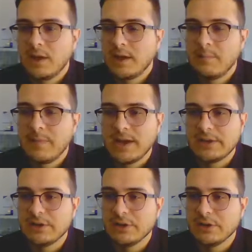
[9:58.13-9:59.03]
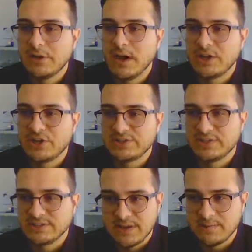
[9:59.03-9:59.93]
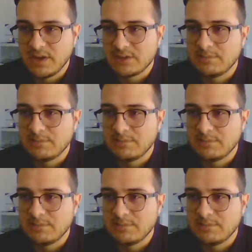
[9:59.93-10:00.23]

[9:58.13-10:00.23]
Come back here, and you see the same thing with